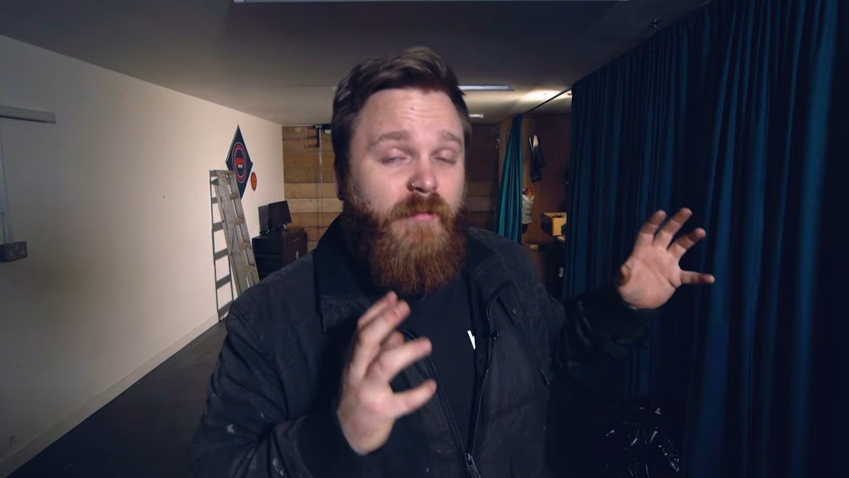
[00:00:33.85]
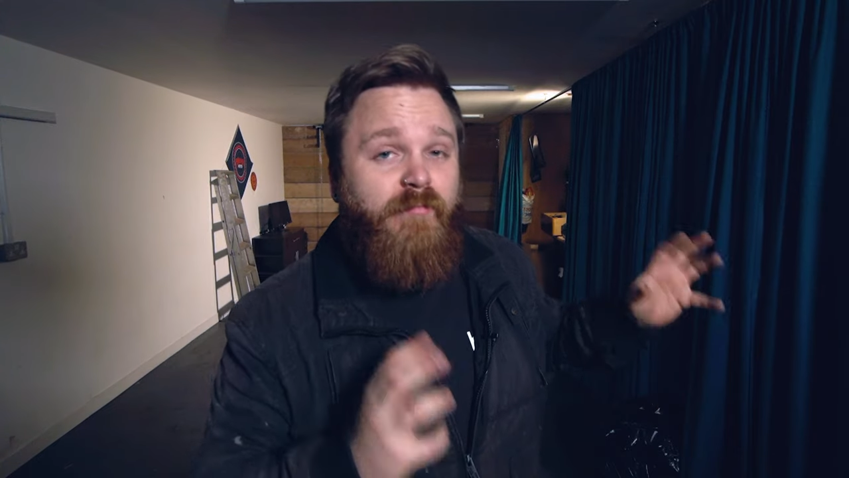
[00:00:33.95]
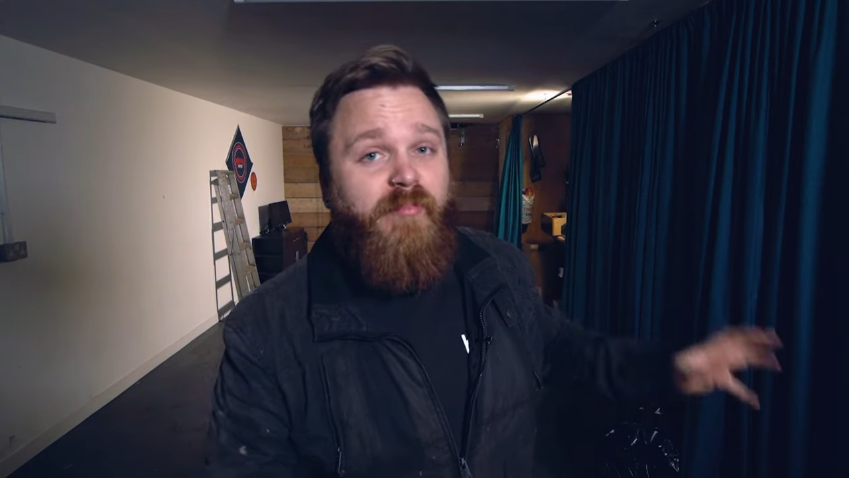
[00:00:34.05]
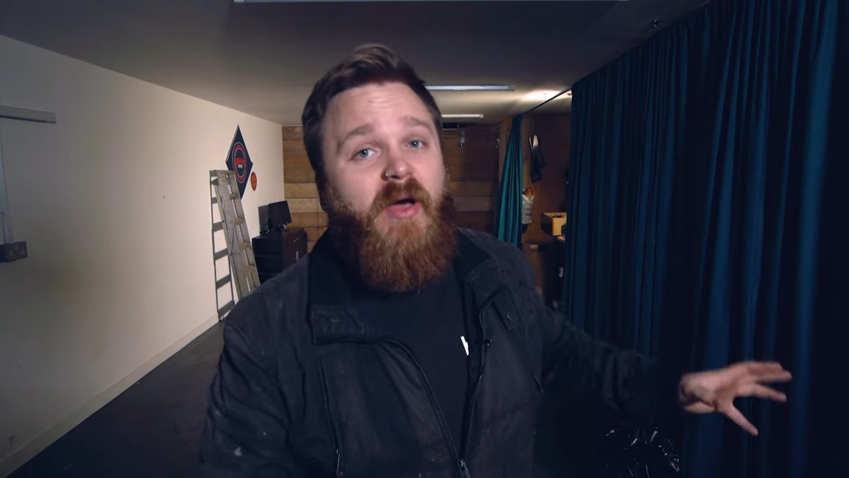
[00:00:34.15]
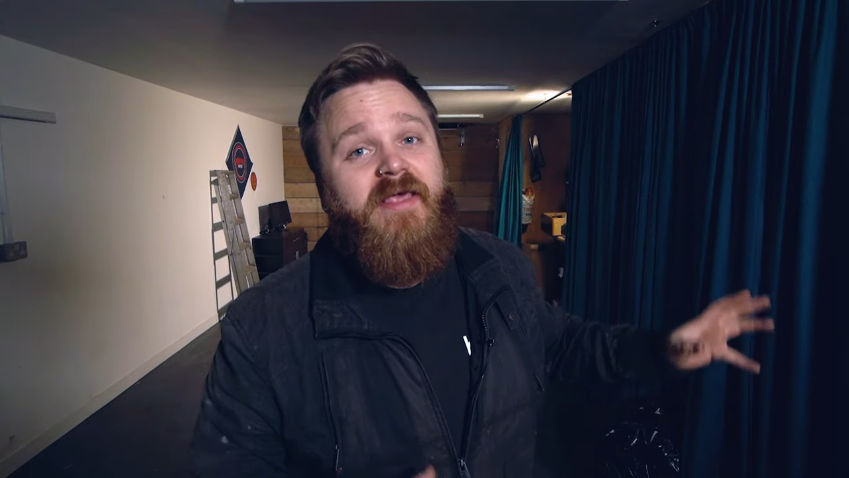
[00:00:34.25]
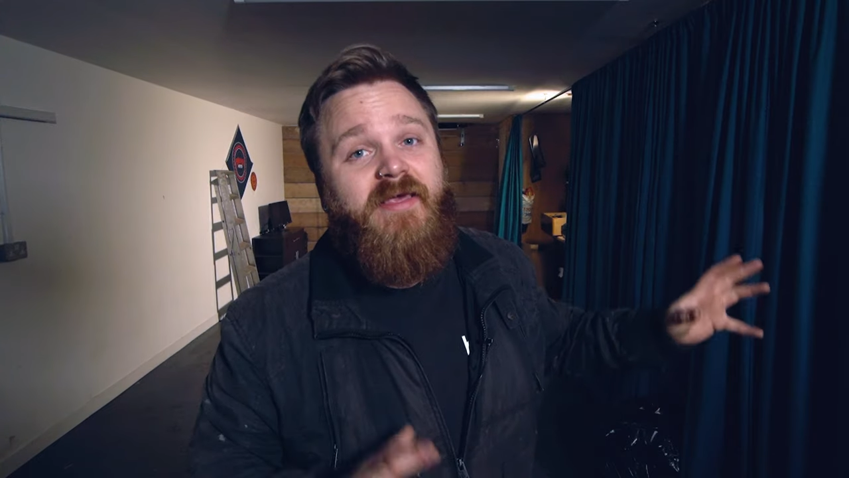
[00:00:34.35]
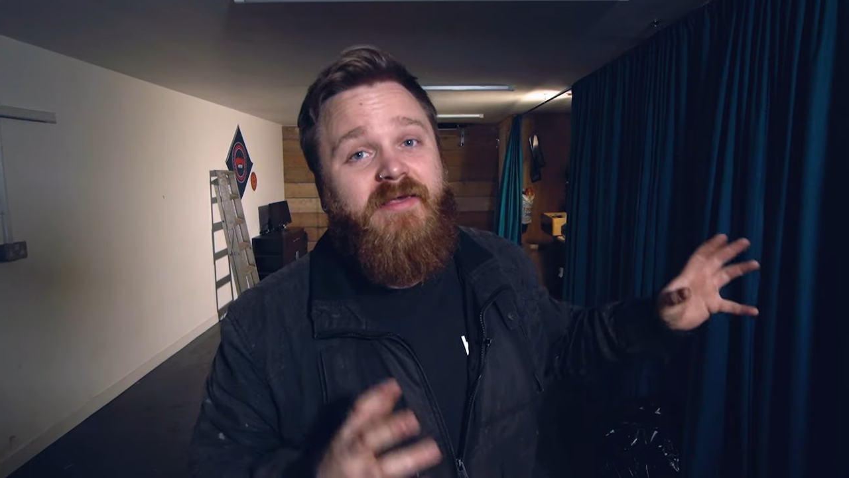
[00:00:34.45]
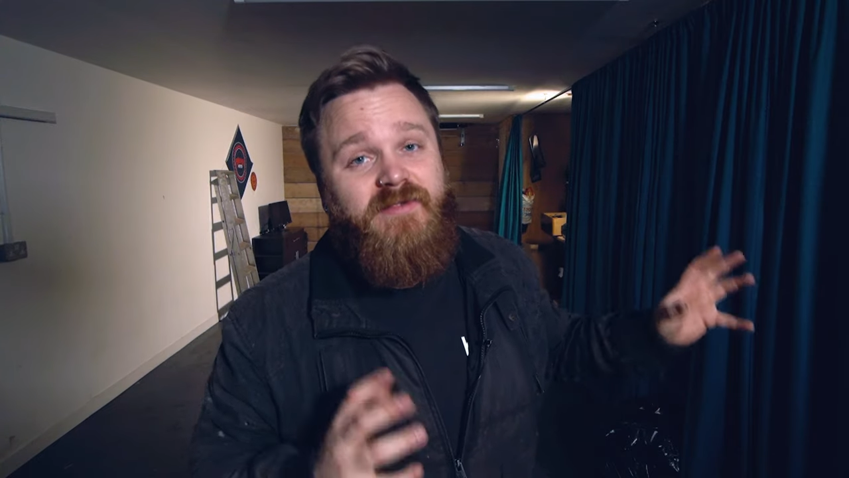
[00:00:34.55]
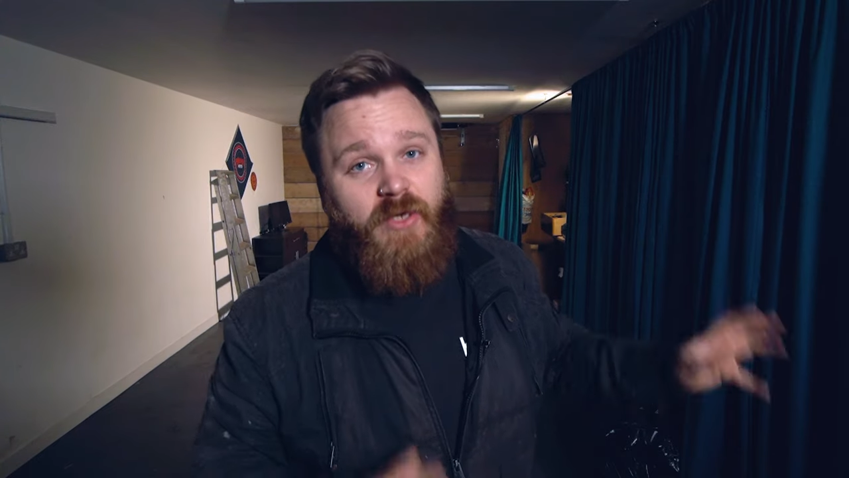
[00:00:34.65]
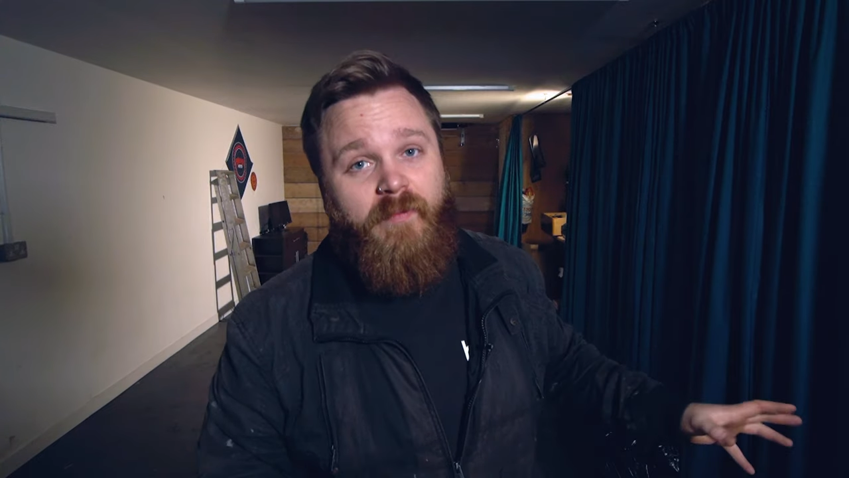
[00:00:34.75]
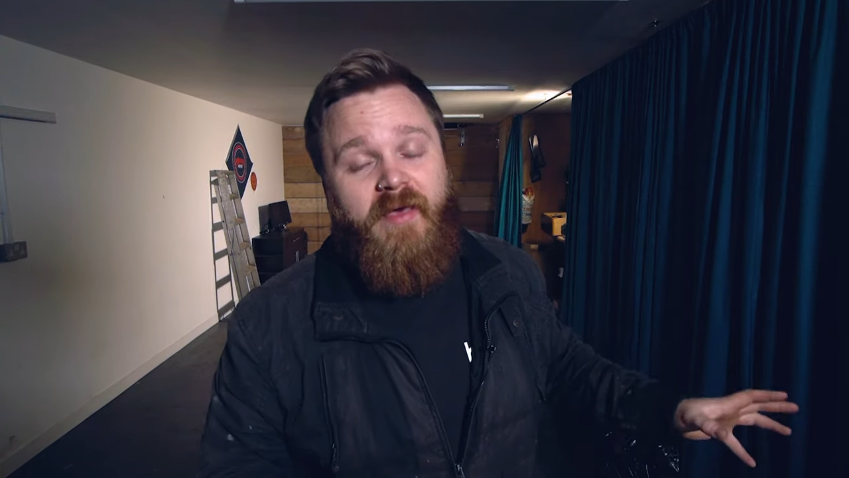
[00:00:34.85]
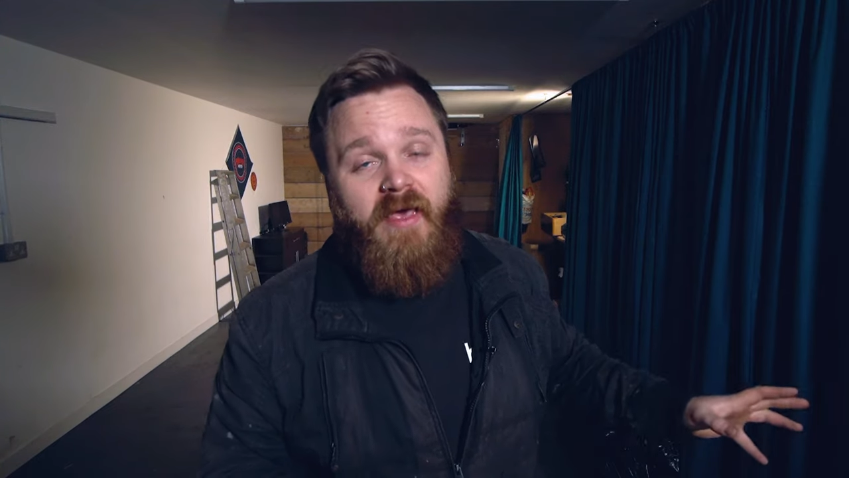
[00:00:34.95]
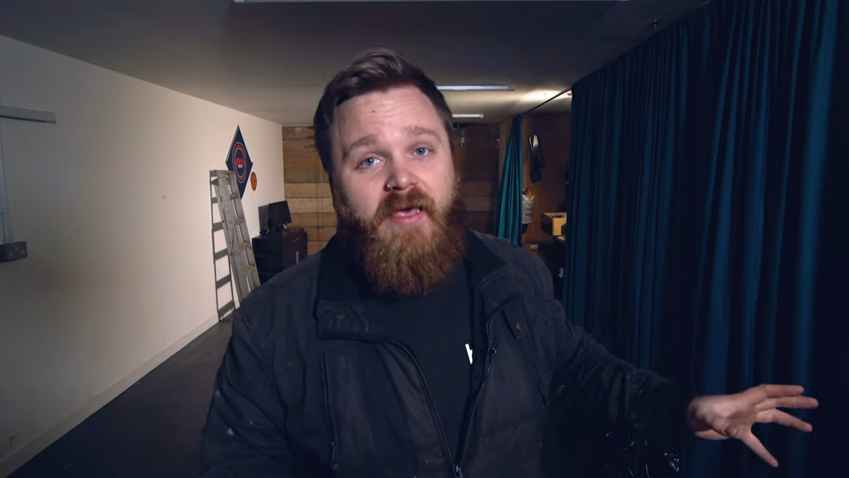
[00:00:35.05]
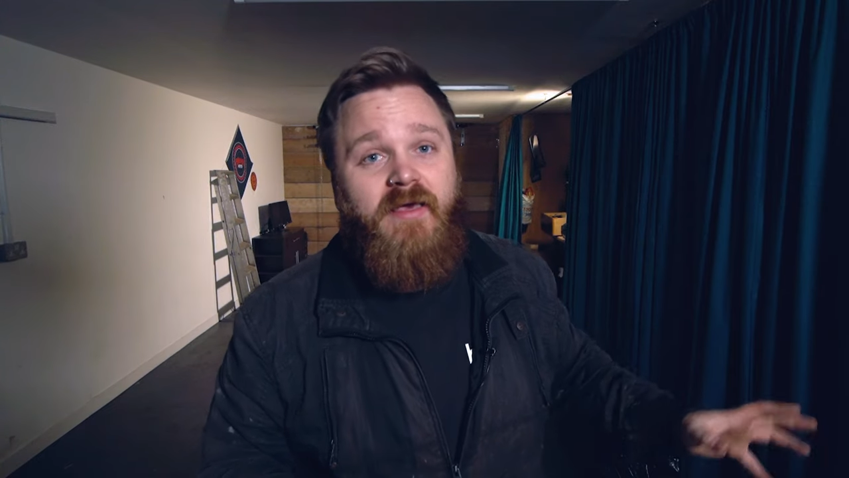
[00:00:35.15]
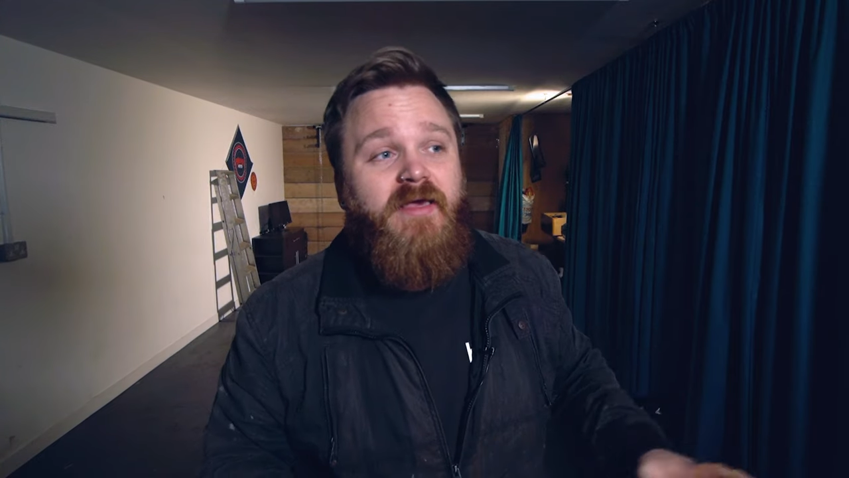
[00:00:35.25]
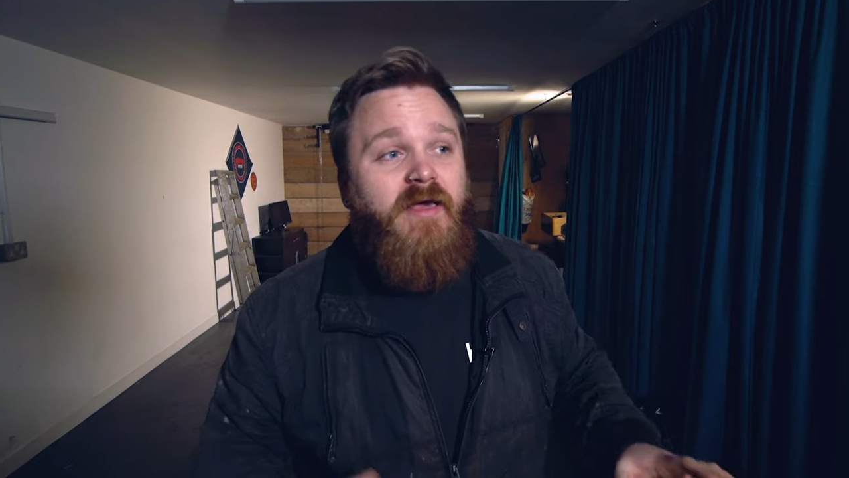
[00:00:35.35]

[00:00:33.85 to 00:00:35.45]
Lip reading: bike topic,